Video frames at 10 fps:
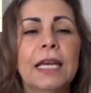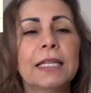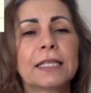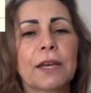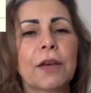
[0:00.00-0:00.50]

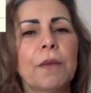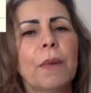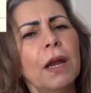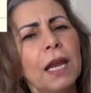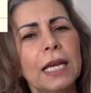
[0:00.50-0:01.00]
So,
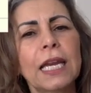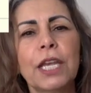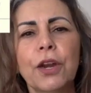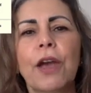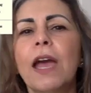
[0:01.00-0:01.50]
but luckily,
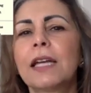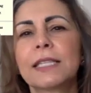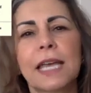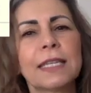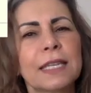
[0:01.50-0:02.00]
you know, her
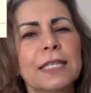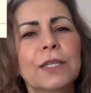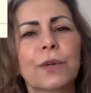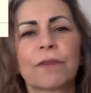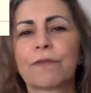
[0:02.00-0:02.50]
ascendant is
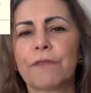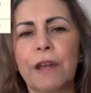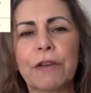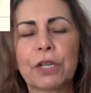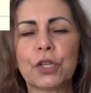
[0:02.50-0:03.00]

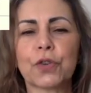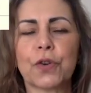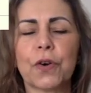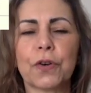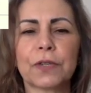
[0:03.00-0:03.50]
very
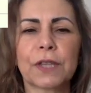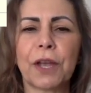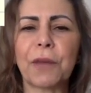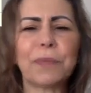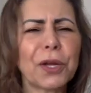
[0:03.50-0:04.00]
strong.
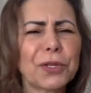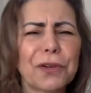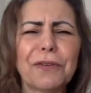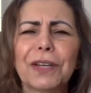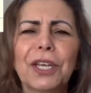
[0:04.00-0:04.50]
So I
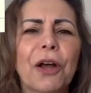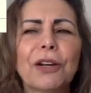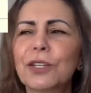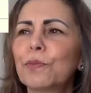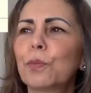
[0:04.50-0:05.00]
do, you know, I
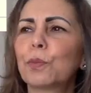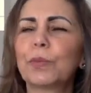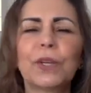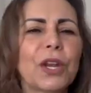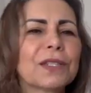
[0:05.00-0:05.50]
just,
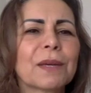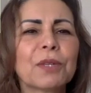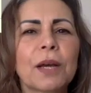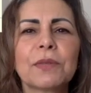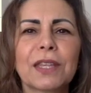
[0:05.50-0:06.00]
you know,
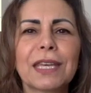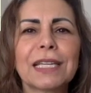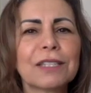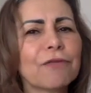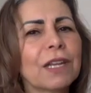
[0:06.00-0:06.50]
sometimes I think
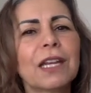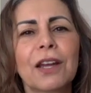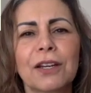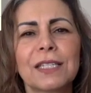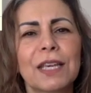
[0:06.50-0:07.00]
it's really
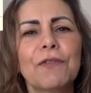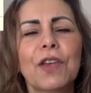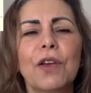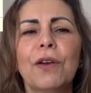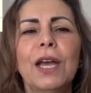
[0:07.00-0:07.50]
nice if
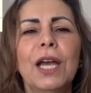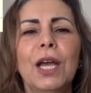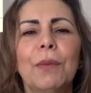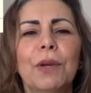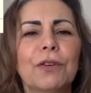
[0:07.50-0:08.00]
we
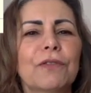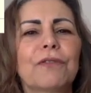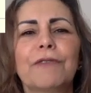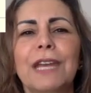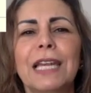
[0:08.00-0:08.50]
could
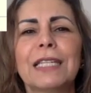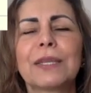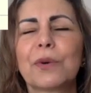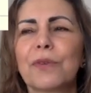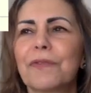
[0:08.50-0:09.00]
really
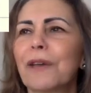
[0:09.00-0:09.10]
sort of